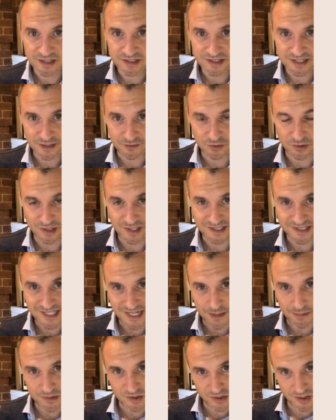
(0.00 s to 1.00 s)
several
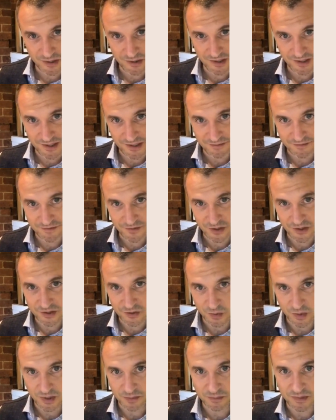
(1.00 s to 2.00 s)
attempts, not only that
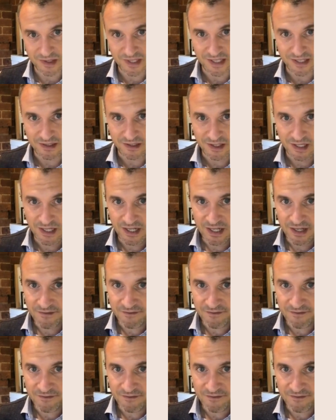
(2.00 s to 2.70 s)
first one, but then